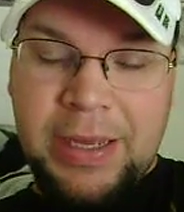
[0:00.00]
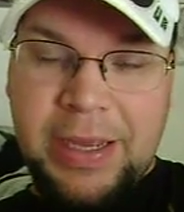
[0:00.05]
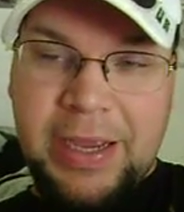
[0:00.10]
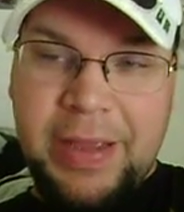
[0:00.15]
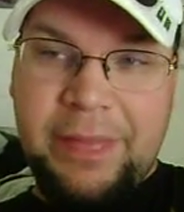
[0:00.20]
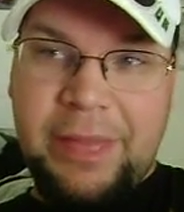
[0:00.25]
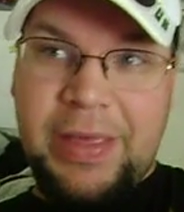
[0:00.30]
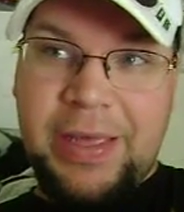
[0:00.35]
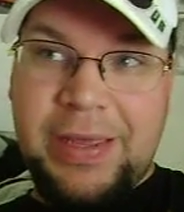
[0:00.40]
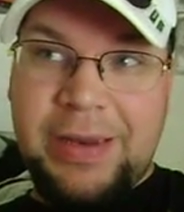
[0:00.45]

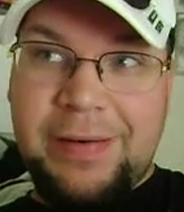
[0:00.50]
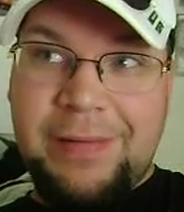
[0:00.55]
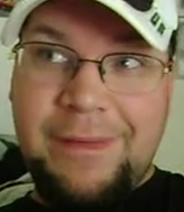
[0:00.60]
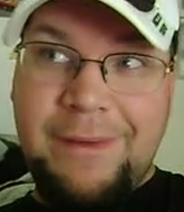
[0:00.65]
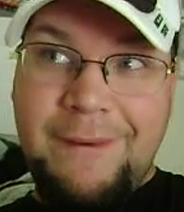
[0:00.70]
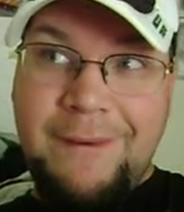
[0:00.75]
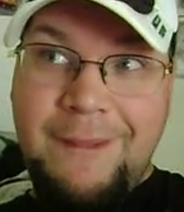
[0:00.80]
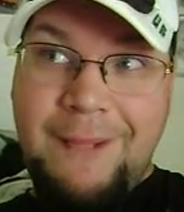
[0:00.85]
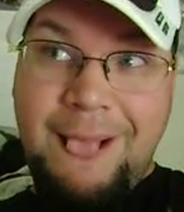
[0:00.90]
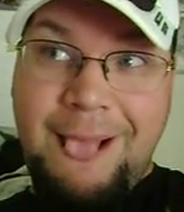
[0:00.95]
And then,
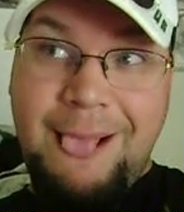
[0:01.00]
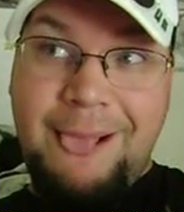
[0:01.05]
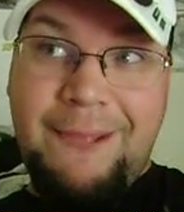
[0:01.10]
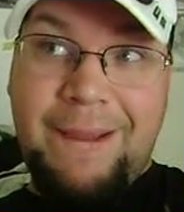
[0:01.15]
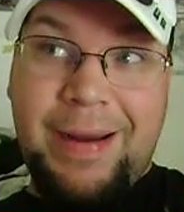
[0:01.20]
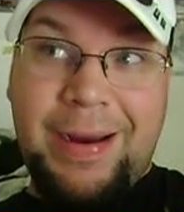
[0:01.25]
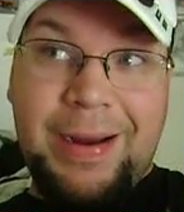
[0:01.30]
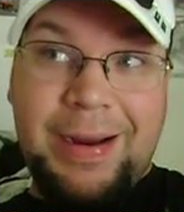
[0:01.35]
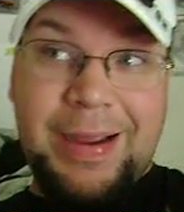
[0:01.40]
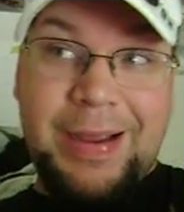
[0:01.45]

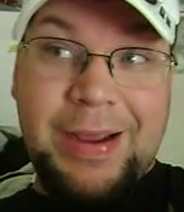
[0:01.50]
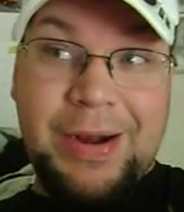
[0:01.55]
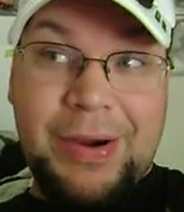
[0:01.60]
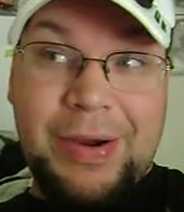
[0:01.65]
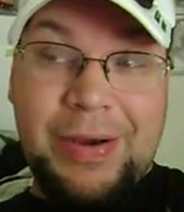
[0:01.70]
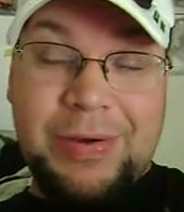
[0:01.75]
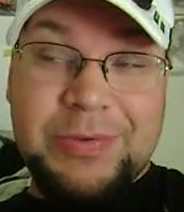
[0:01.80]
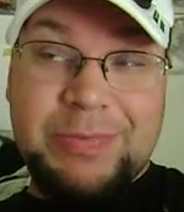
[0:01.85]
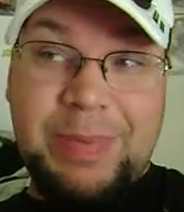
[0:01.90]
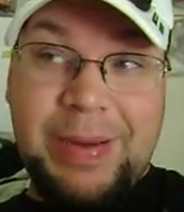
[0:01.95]
like,
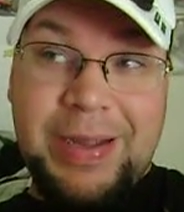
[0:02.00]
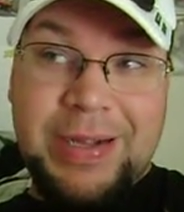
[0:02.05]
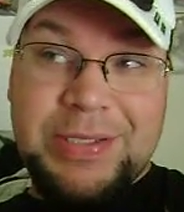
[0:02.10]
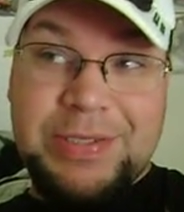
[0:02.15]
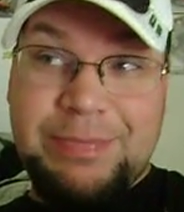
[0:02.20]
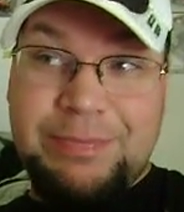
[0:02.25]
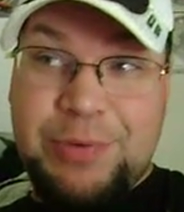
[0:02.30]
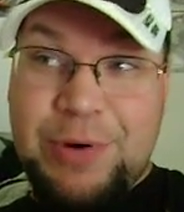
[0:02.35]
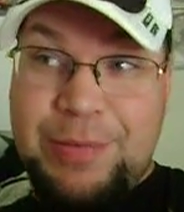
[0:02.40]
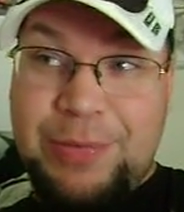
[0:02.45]
I was buying
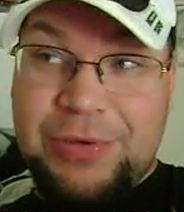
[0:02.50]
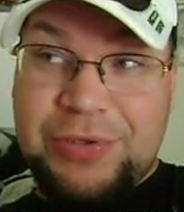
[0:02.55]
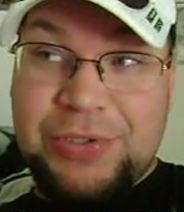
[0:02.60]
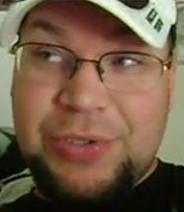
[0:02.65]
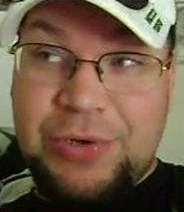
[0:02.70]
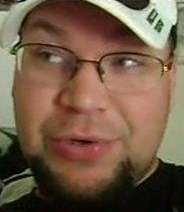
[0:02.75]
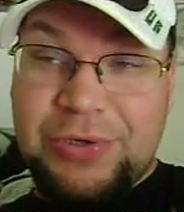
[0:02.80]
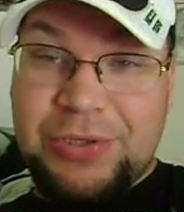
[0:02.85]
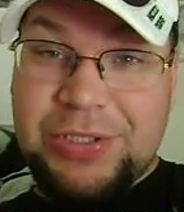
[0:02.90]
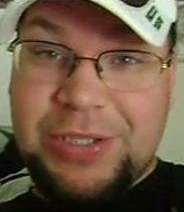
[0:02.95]
some Boomer
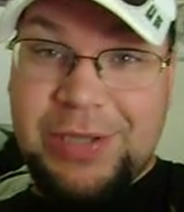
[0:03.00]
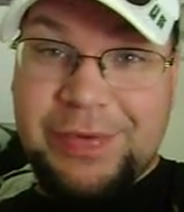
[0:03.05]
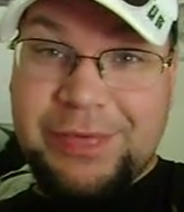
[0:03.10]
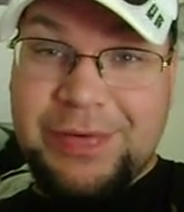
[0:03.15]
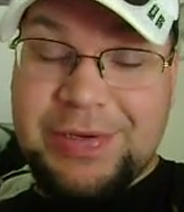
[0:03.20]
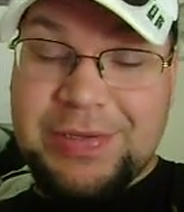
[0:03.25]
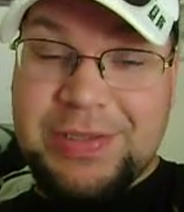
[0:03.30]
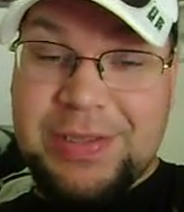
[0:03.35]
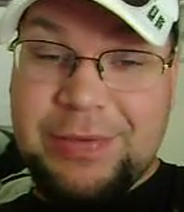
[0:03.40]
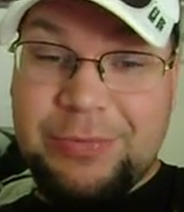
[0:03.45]
Sooner
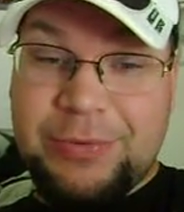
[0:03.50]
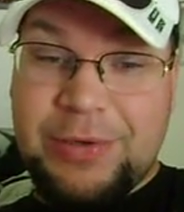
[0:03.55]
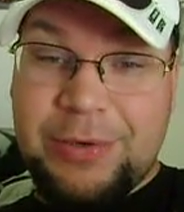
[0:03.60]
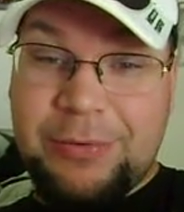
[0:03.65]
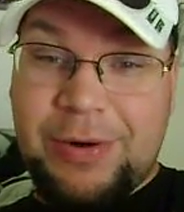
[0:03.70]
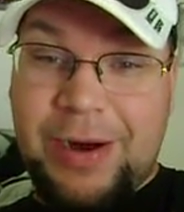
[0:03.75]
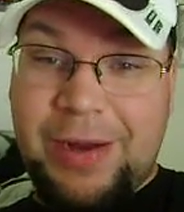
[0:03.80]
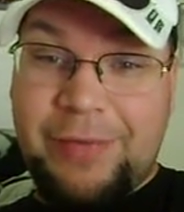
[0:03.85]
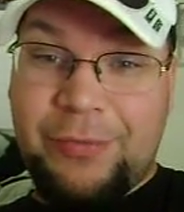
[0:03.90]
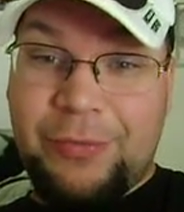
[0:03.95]
stuff because the
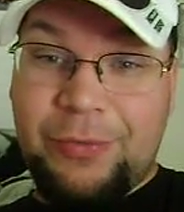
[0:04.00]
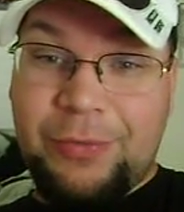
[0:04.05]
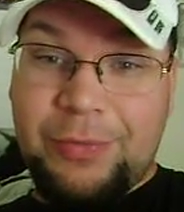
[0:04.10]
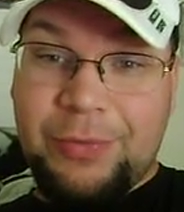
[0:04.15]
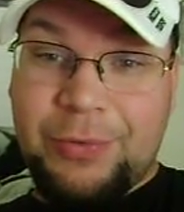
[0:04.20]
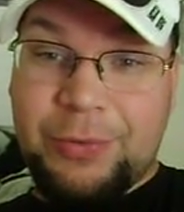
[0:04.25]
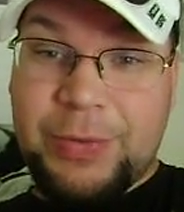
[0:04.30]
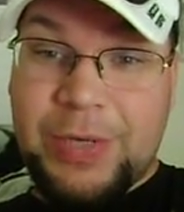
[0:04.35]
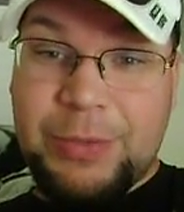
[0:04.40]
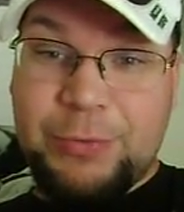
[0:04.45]
Red
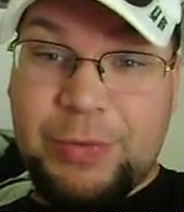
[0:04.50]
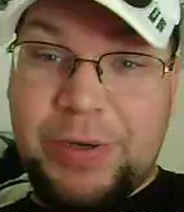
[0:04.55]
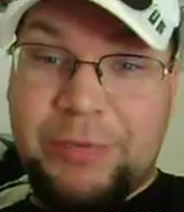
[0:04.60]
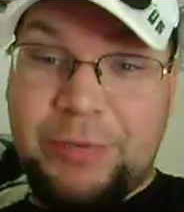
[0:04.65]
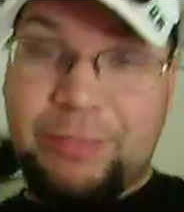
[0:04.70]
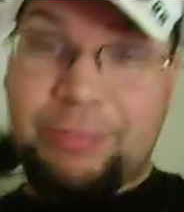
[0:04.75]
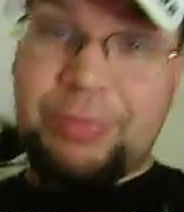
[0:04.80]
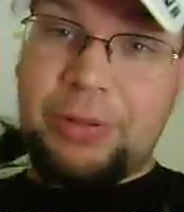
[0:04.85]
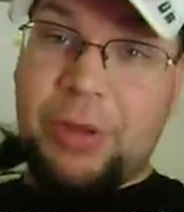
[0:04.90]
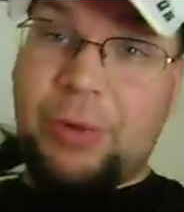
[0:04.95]

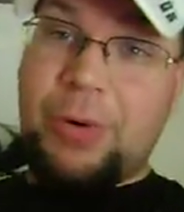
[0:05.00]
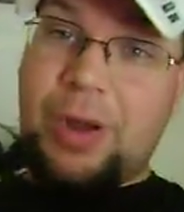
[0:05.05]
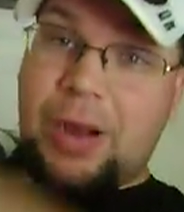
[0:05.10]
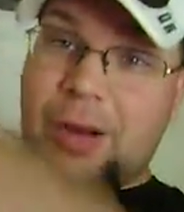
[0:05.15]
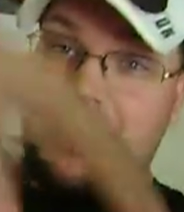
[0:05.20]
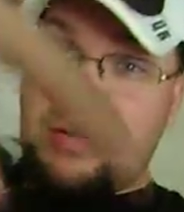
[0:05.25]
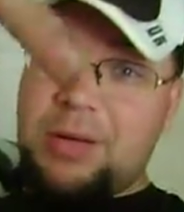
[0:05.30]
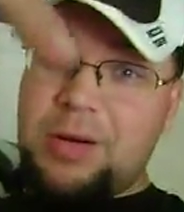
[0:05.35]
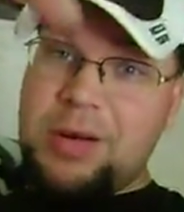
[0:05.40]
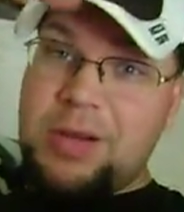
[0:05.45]
River
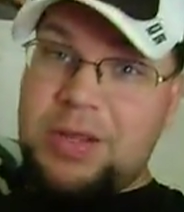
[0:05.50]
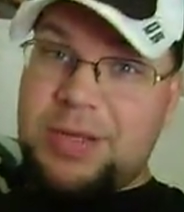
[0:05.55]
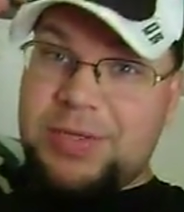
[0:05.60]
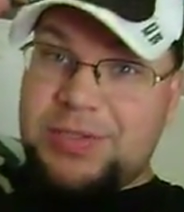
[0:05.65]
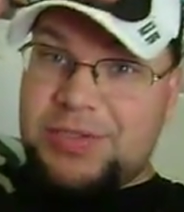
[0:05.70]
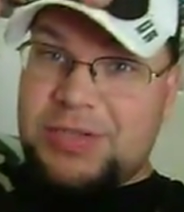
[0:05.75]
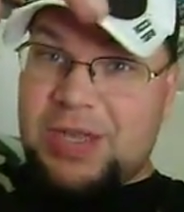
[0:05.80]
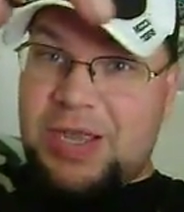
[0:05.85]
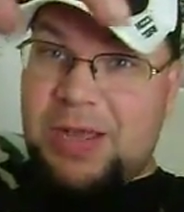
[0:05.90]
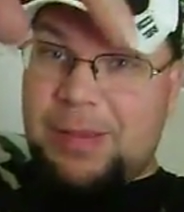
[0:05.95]
Blowout
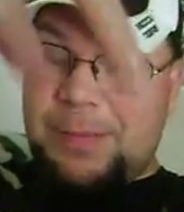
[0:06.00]
is